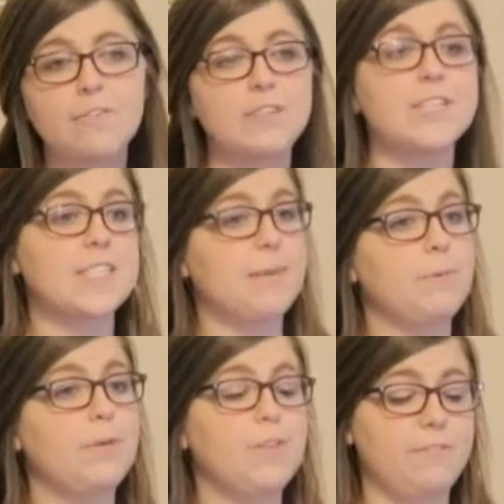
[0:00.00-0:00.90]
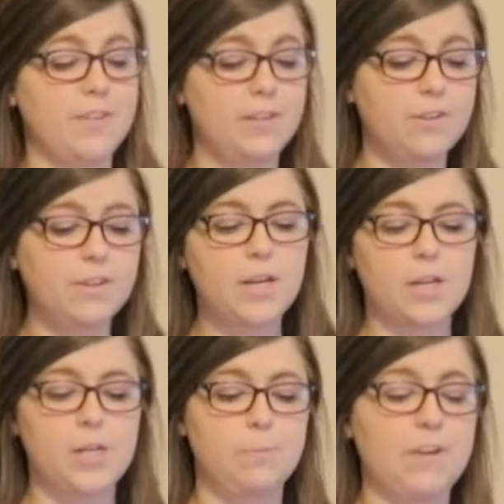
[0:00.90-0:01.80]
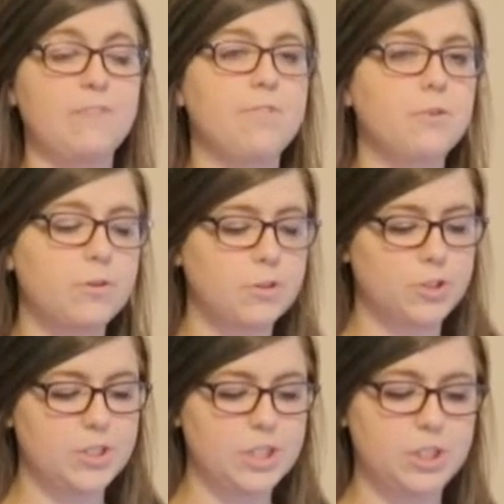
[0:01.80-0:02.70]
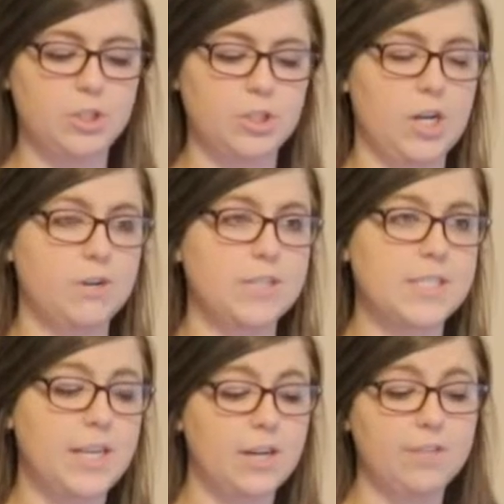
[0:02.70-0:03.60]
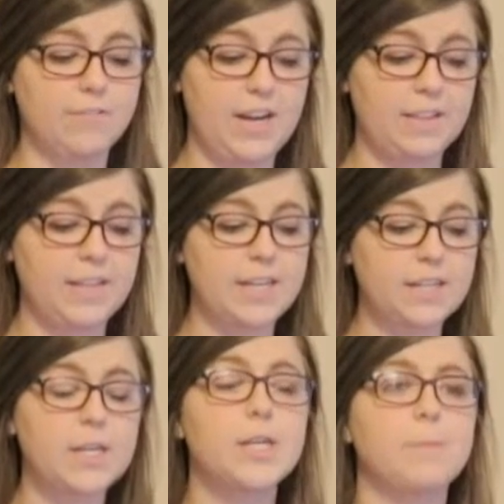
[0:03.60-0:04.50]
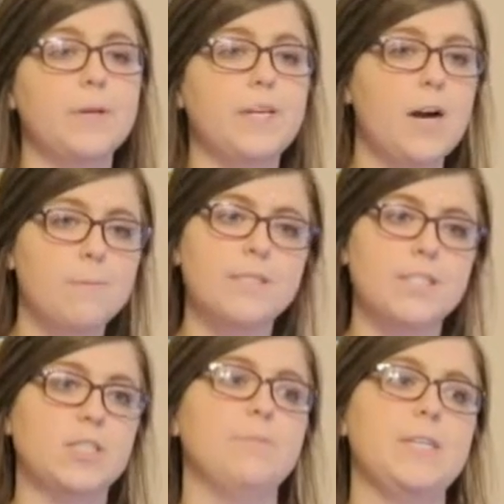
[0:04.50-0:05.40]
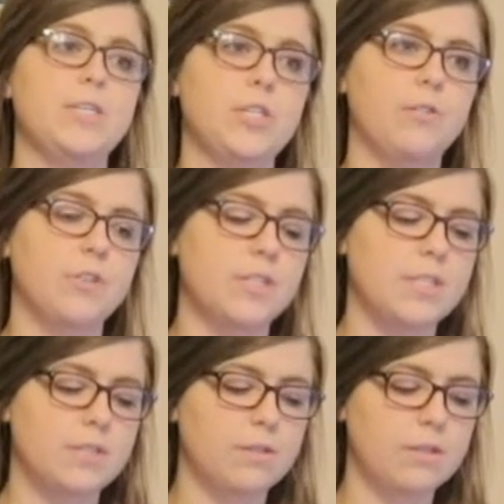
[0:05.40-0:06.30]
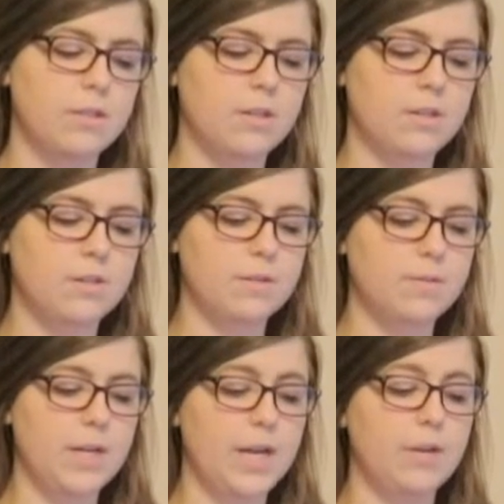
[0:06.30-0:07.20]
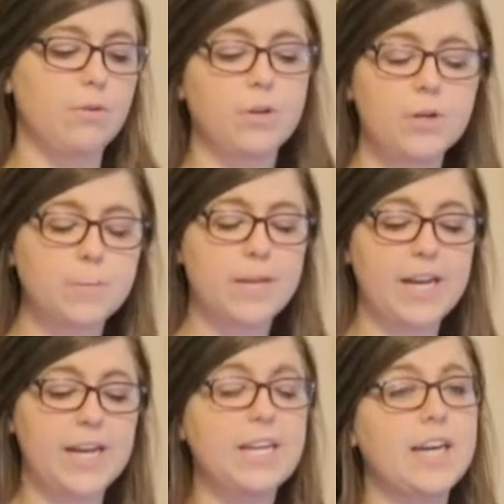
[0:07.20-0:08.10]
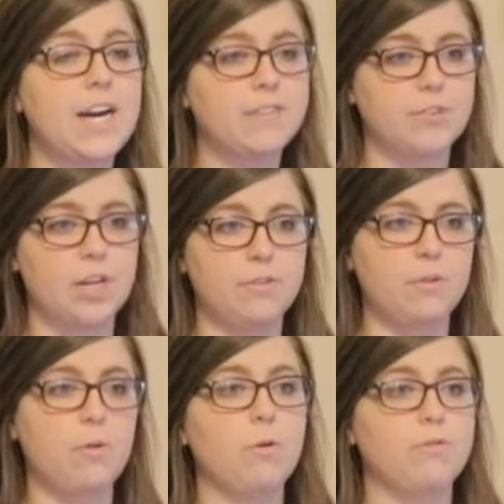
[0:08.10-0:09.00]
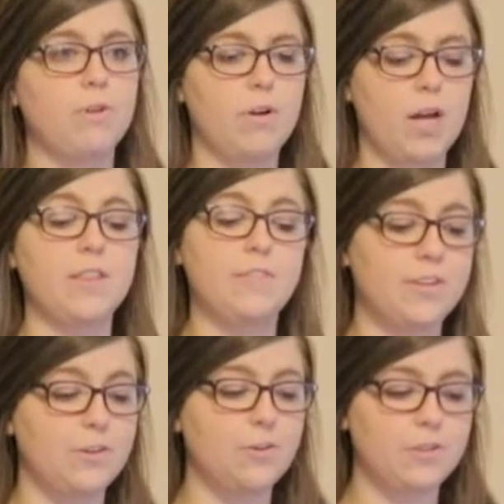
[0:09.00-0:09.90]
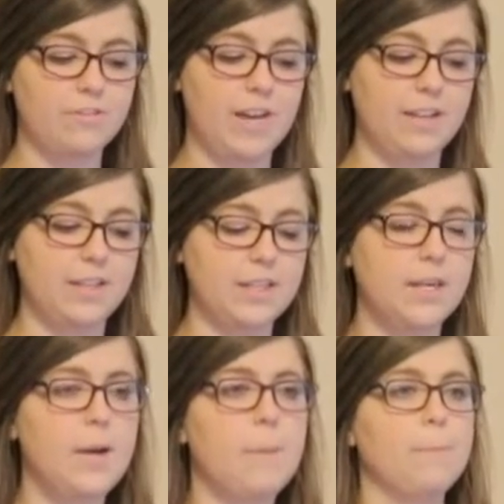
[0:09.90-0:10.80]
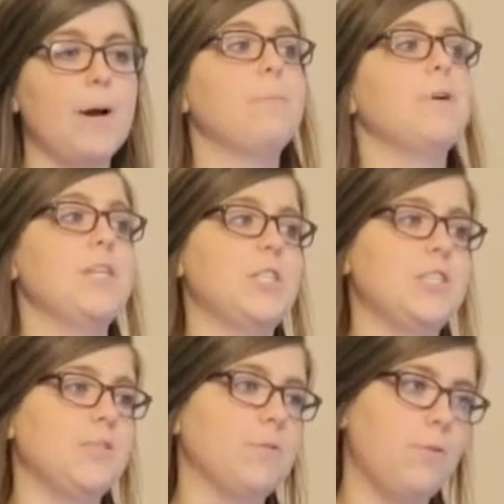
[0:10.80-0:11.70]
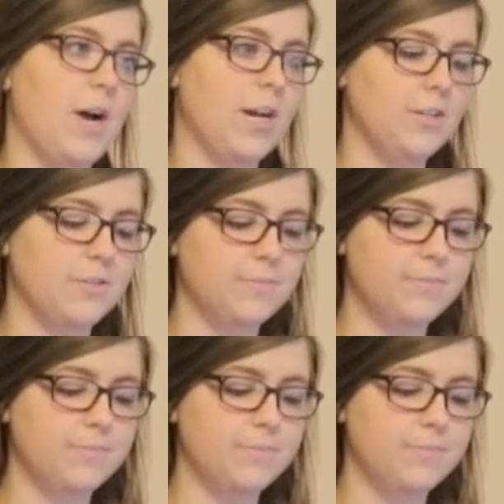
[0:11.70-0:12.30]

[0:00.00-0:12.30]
For example, the fiddle, you play folk or traditional genres, and on the violin, you play composition-based genres. In order to play any kind of genre or on the fiddle or the violin, preparation is required.